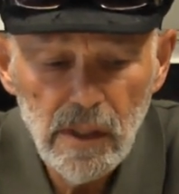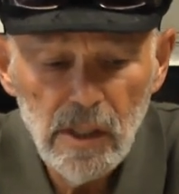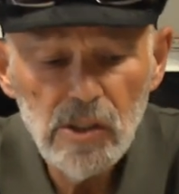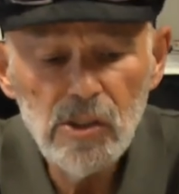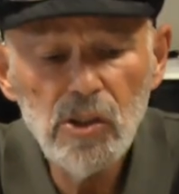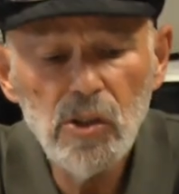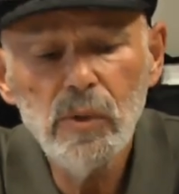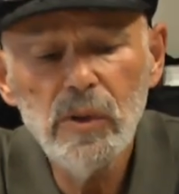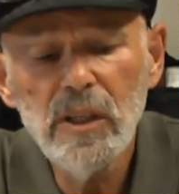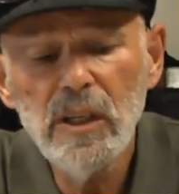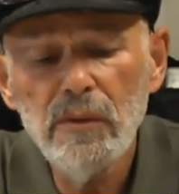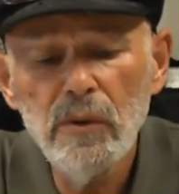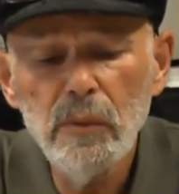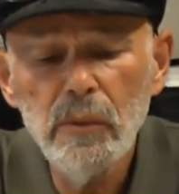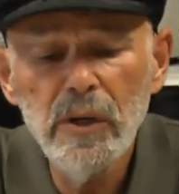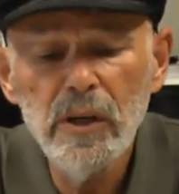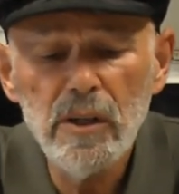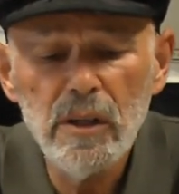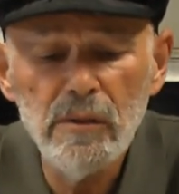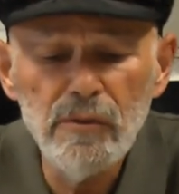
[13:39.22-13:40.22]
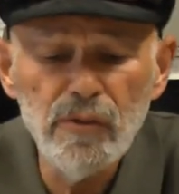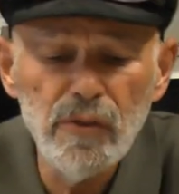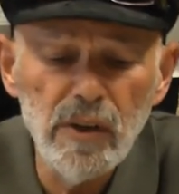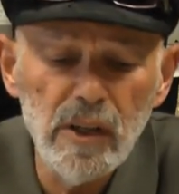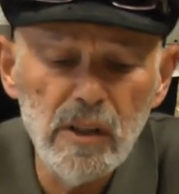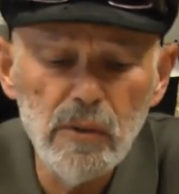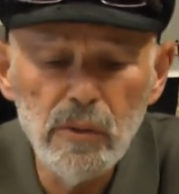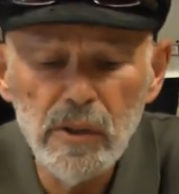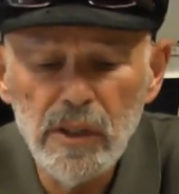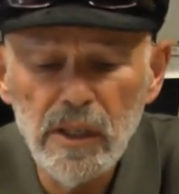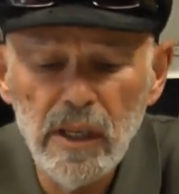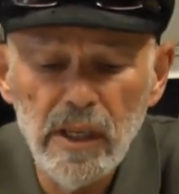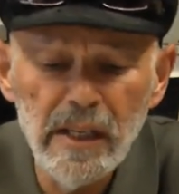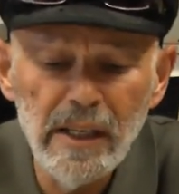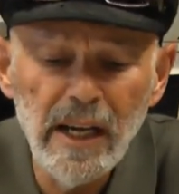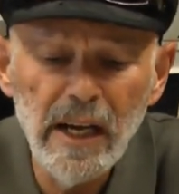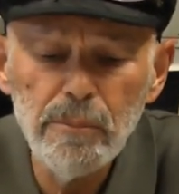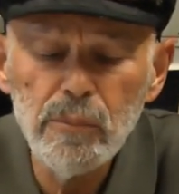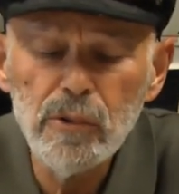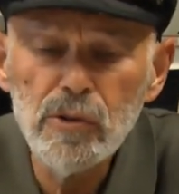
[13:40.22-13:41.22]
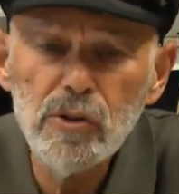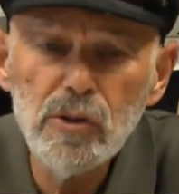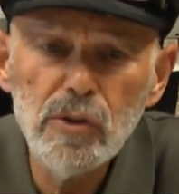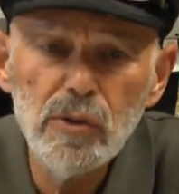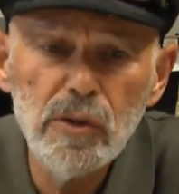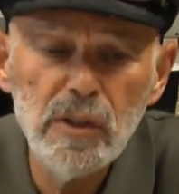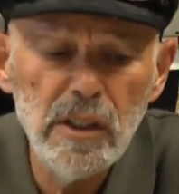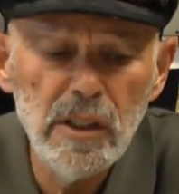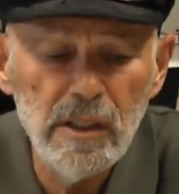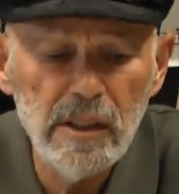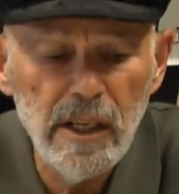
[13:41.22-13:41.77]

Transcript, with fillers: So whenever we are confronted with an opportunity